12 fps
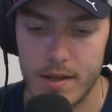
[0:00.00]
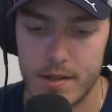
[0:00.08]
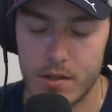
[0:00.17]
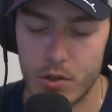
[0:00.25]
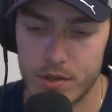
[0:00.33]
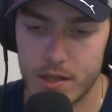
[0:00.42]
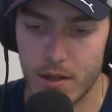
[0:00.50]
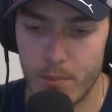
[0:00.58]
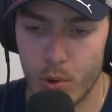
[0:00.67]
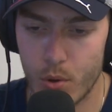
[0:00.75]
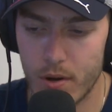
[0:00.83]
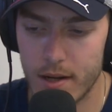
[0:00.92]
So
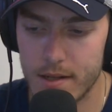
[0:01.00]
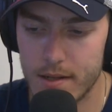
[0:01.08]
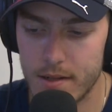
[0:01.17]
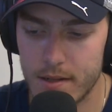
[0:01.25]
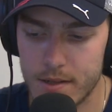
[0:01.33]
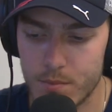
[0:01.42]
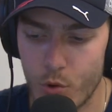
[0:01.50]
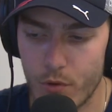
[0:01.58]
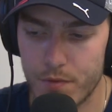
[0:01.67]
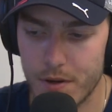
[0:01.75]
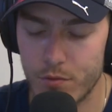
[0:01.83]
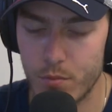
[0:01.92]
Singapore, it's a more
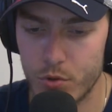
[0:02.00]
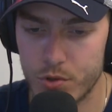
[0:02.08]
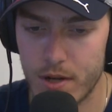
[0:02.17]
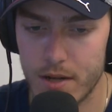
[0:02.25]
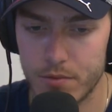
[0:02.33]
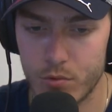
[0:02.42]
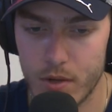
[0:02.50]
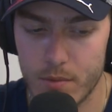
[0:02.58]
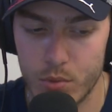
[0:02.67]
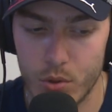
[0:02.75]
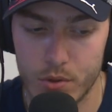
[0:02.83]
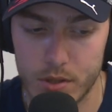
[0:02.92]
favorable track for
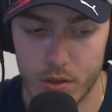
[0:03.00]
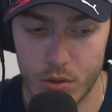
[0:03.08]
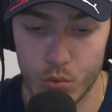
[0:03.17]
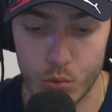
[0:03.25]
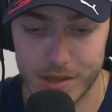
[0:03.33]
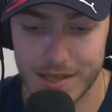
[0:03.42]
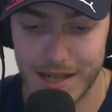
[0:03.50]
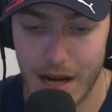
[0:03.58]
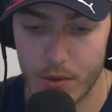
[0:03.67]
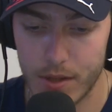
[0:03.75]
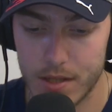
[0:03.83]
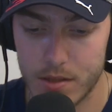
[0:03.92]
Red Bull, so we'll see
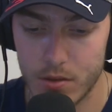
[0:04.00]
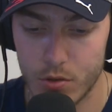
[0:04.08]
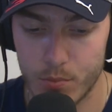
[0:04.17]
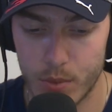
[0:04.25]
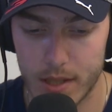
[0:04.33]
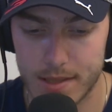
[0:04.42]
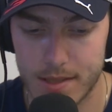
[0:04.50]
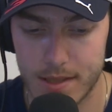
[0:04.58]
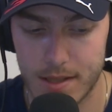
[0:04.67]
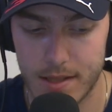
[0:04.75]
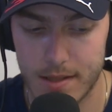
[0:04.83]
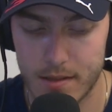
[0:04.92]
how they do, but
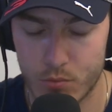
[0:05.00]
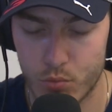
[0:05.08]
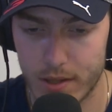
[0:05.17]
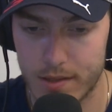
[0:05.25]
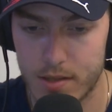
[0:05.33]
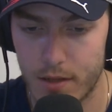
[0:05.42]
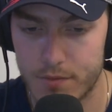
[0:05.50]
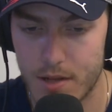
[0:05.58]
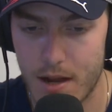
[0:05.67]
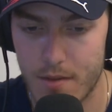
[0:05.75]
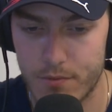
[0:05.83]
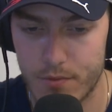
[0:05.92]
a really tough
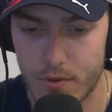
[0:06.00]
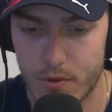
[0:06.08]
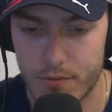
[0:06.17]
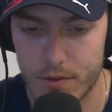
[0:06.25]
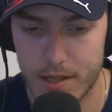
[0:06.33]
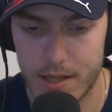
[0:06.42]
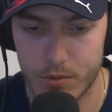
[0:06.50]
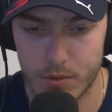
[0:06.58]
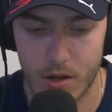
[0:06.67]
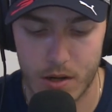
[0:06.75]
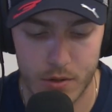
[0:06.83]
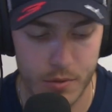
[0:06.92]
time for Daniel
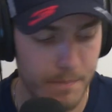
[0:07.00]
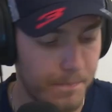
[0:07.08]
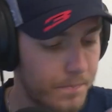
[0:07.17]
Ricciardo.